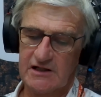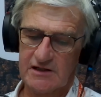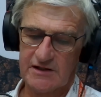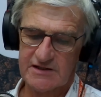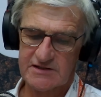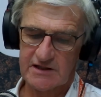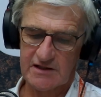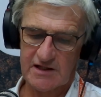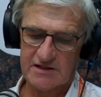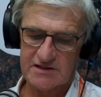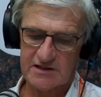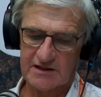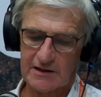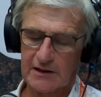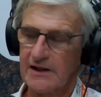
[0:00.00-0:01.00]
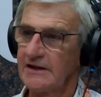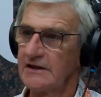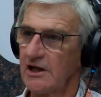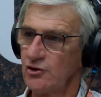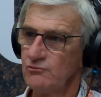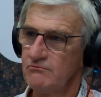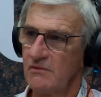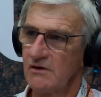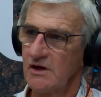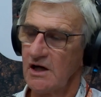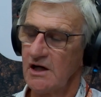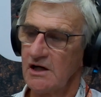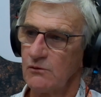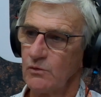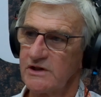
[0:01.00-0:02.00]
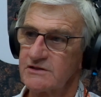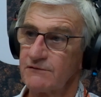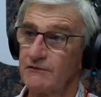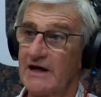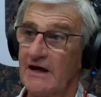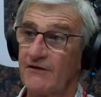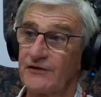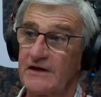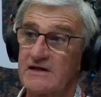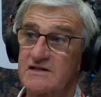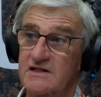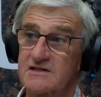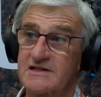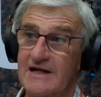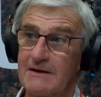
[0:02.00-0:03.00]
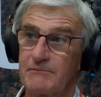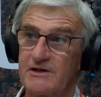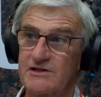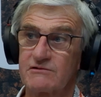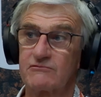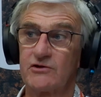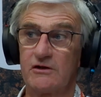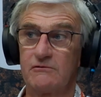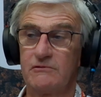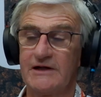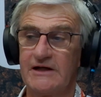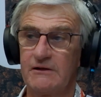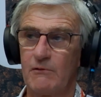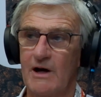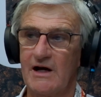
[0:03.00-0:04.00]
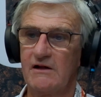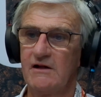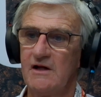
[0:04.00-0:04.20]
it's a clay loam, which if you get things established, grow really well.